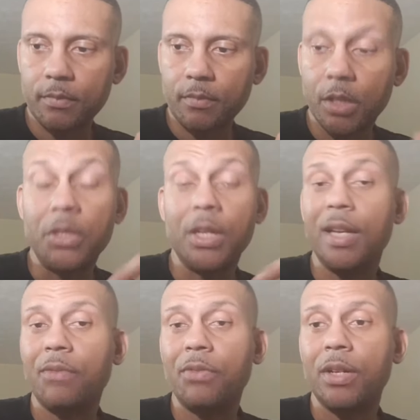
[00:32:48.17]
then
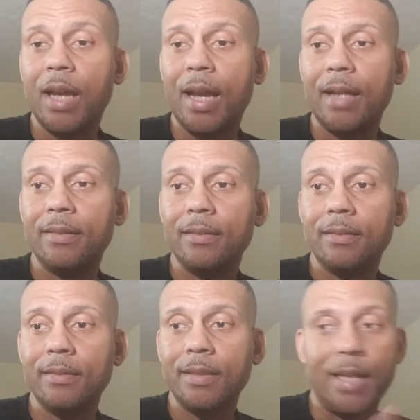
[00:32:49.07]
after that,
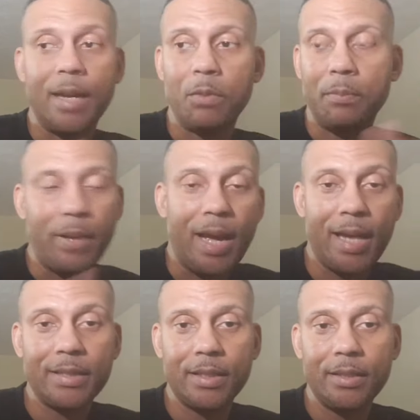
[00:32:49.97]
they would
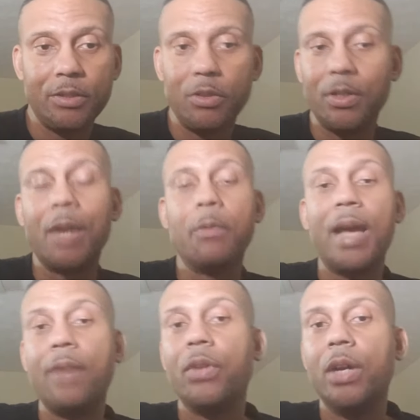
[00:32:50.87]
pass it. They would
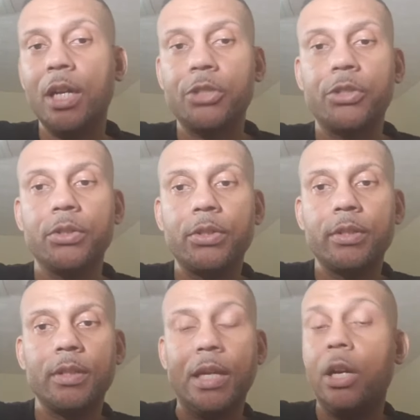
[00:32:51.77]
have the ushers.
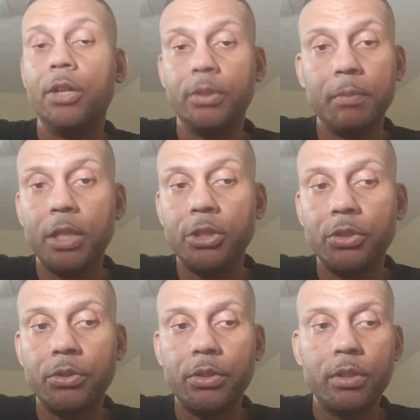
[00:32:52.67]
They called them
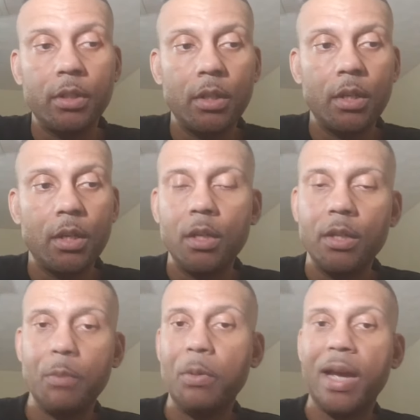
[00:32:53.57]
ushers.
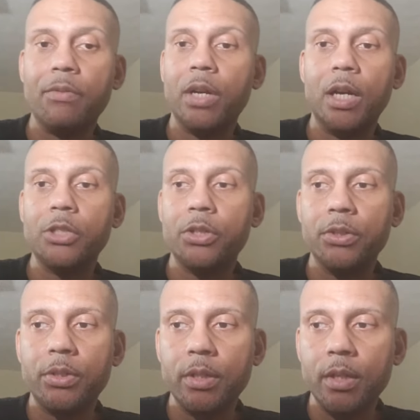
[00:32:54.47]
They would have the
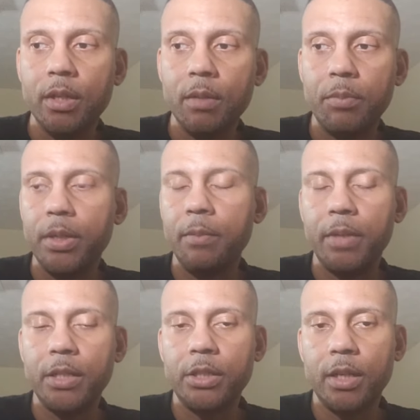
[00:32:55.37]
ushers pretty
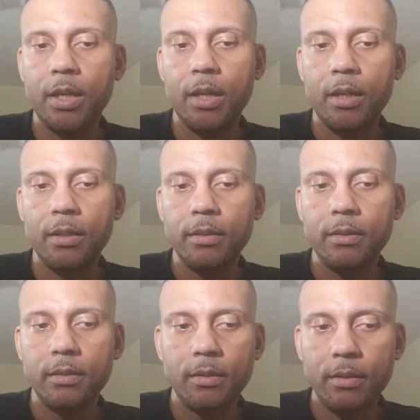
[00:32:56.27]
much have
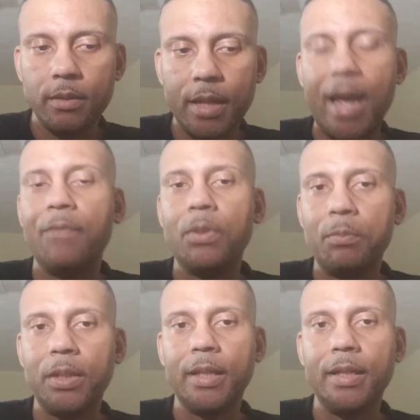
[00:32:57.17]
the
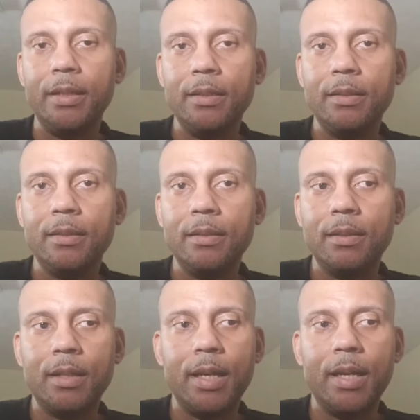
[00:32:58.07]
plate
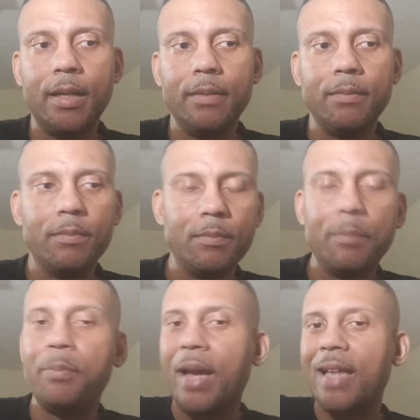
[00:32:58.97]
and
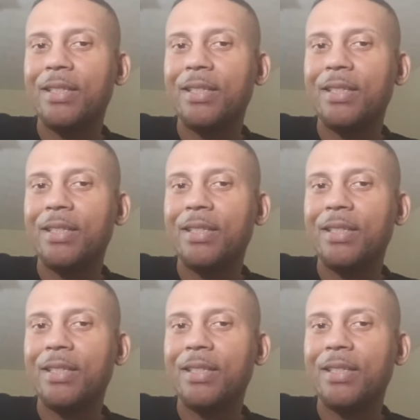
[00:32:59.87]
pass